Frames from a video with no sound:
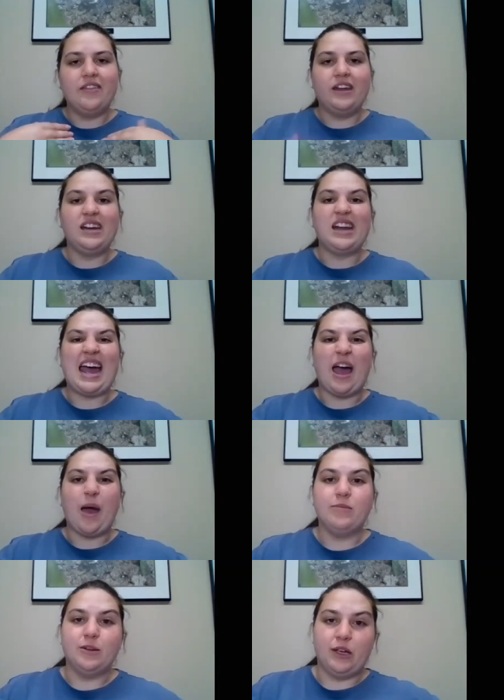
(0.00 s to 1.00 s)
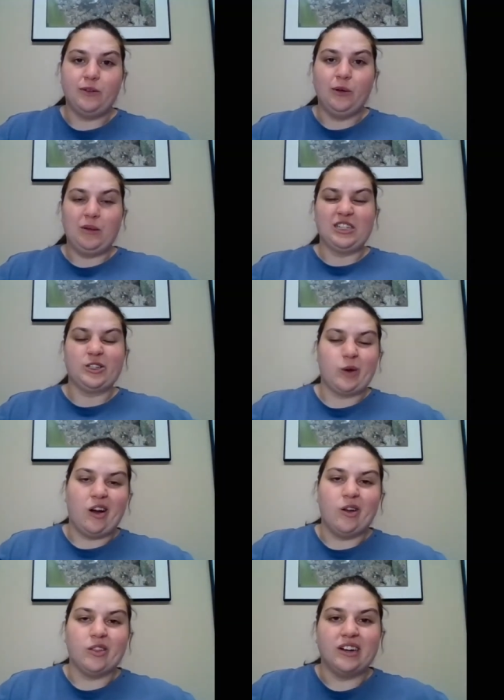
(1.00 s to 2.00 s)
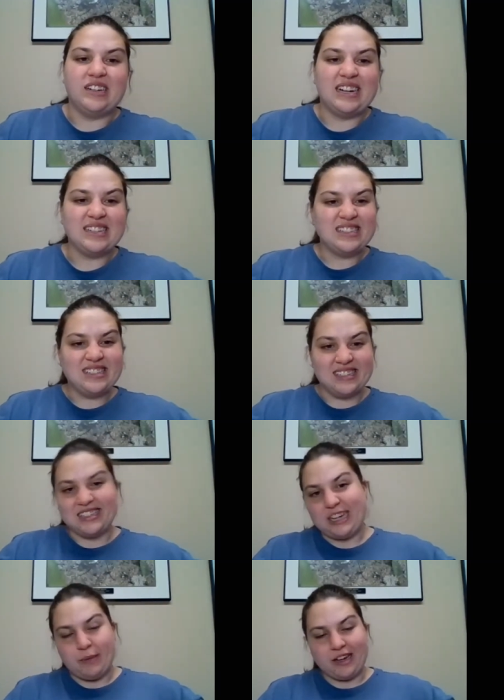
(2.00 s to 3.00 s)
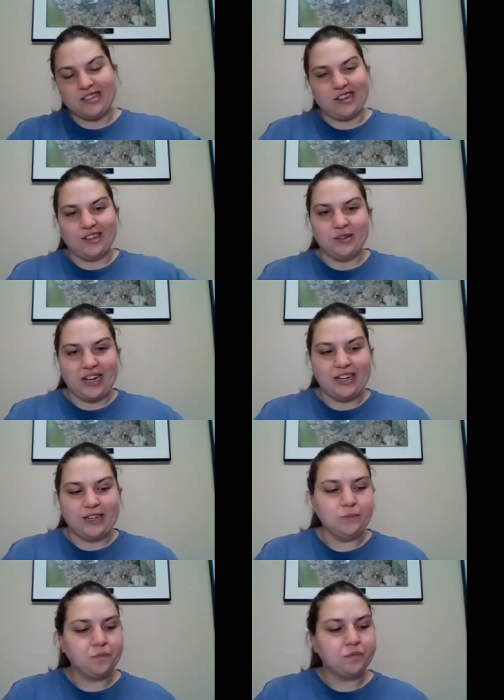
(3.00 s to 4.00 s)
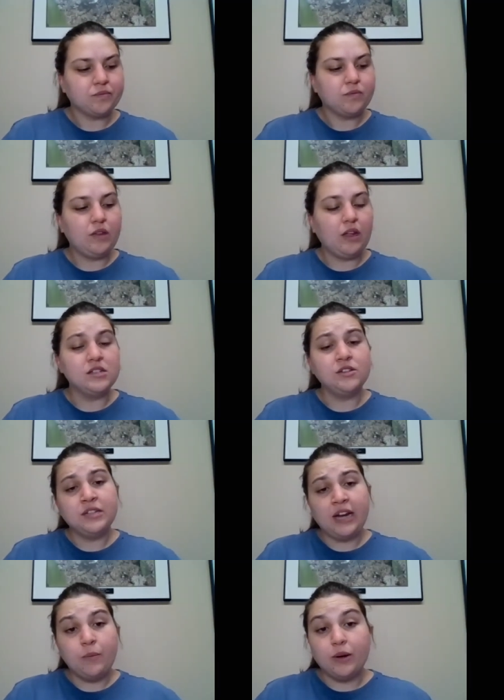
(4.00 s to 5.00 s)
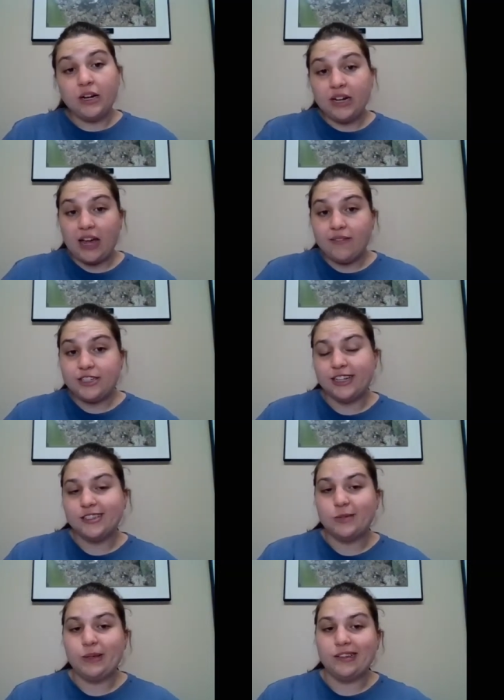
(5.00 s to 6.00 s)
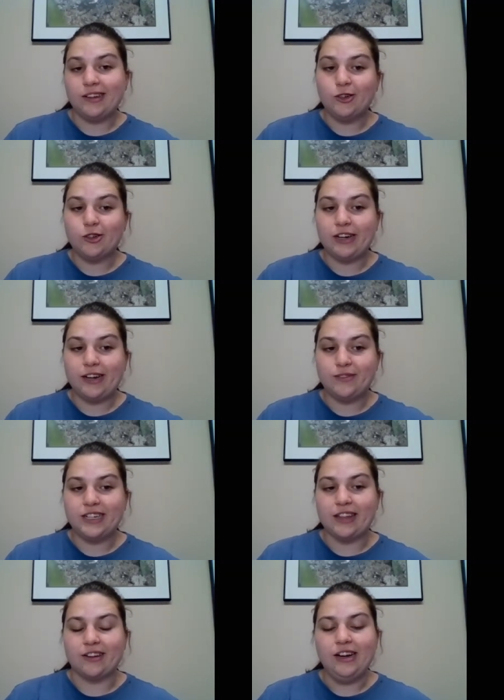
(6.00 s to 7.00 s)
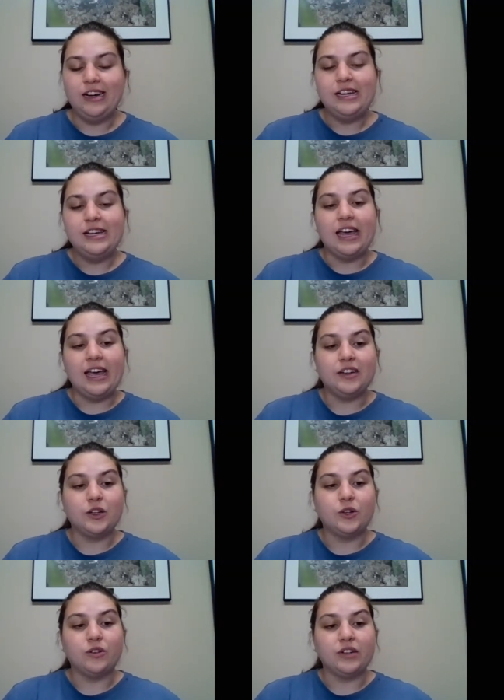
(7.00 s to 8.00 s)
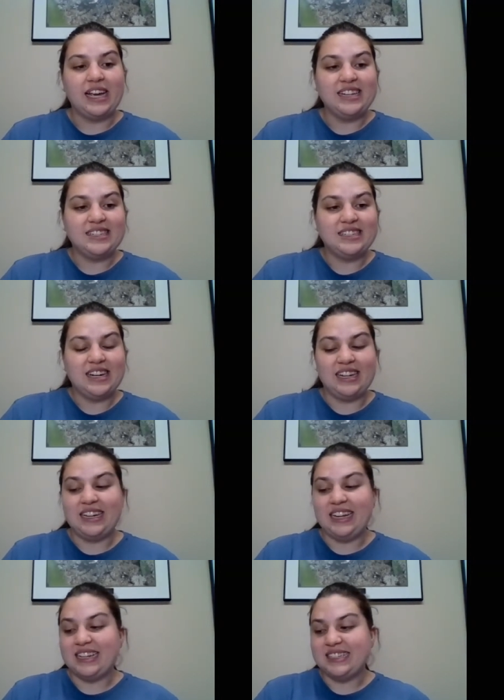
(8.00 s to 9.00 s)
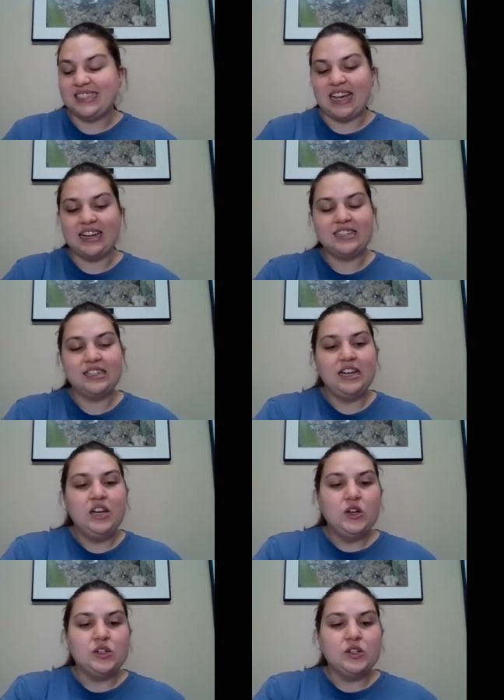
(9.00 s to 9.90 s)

and then an abdomen, which is where all their guts and stomachs are located. So today we're going to have a chance to be a little creative together and create an insect.